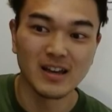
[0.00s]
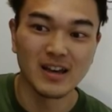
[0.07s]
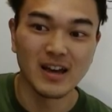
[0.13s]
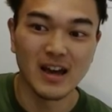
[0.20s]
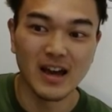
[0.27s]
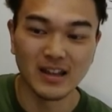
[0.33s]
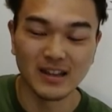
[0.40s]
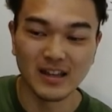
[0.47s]

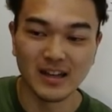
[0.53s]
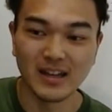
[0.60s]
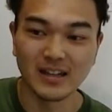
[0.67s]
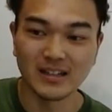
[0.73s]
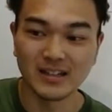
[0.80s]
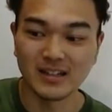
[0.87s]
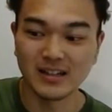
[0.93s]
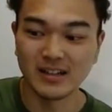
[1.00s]
And
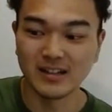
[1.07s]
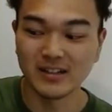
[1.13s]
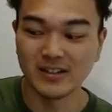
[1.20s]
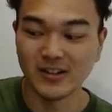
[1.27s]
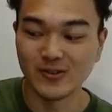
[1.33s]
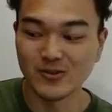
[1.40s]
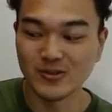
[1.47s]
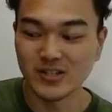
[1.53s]
like,
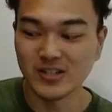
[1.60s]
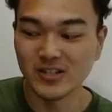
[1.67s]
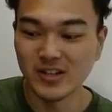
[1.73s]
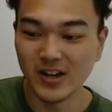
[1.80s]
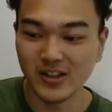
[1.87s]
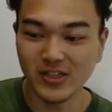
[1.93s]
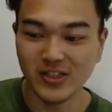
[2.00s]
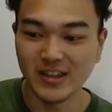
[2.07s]
there's
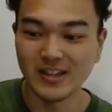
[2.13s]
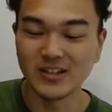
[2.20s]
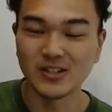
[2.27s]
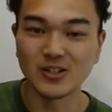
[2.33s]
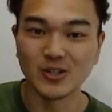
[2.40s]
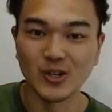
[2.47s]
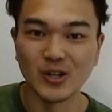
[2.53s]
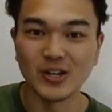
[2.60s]
nothing
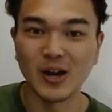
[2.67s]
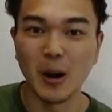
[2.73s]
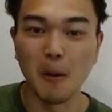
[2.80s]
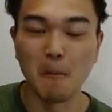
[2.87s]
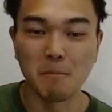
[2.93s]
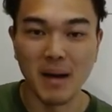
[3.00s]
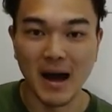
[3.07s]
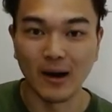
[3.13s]
good
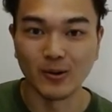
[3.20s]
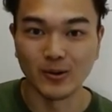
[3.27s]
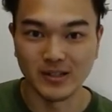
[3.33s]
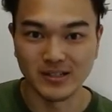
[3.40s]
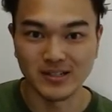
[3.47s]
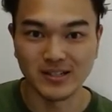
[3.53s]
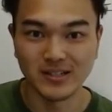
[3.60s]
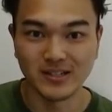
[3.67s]
about
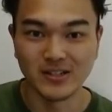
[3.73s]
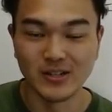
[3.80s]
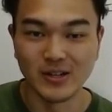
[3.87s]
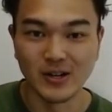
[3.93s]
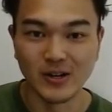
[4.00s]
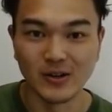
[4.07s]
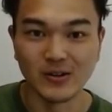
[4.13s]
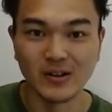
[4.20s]
it. You
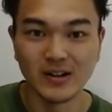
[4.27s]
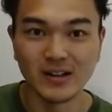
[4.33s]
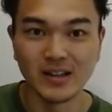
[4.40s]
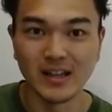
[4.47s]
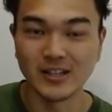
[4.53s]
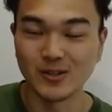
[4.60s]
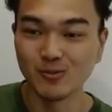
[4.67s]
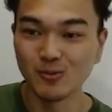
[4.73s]
know,
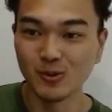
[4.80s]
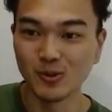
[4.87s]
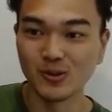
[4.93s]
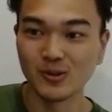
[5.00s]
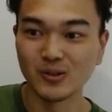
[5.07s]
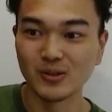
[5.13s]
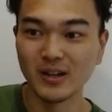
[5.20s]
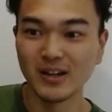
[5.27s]
like you
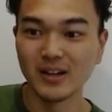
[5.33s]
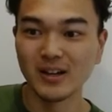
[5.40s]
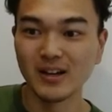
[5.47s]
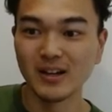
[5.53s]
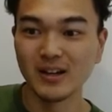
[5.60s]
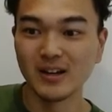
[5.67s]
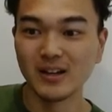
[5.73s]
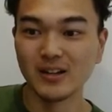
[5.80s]
will
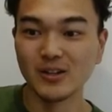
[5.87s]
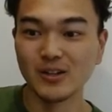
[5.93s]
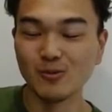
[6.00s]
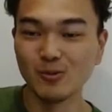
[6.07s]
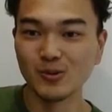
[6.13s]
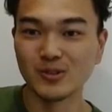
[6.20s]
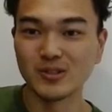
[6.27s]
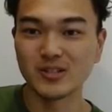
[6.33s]

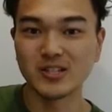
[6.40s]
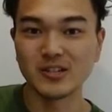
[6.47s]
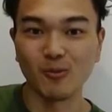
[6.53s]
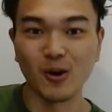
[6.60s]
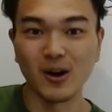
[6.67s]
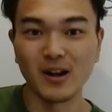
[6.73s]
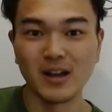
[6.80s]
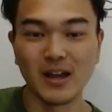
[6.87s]
see
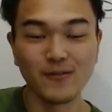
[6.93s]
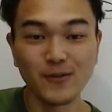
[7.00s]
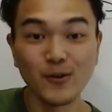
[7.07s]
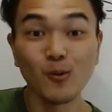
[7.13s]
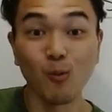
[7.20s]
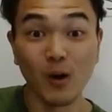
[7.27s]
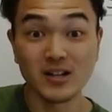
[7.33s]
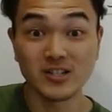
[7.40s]
what, if you
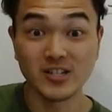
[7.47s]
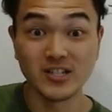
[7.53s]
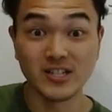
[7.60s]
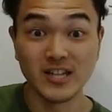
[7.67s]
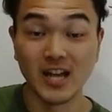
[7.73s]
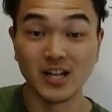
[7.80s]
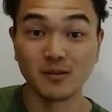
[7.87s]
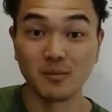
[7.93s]
watch this
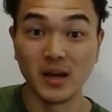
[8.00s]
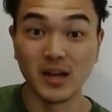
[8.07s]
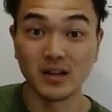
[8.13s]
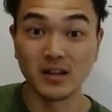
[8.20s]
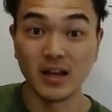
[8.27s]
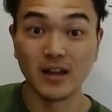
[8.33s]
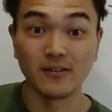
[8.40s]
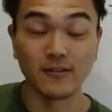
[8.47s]
anime,
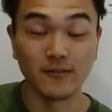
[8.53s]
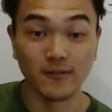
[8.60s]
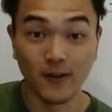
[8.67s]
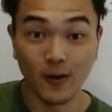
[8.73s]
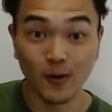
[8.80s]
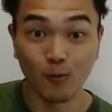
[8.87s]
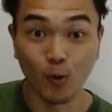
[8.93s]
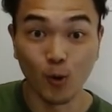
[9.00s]
and
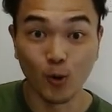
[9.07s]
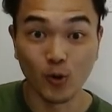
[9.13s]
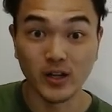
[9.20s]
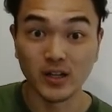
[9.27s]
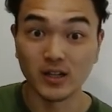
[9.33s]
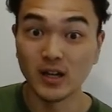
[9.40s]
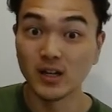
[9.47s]
fair warning,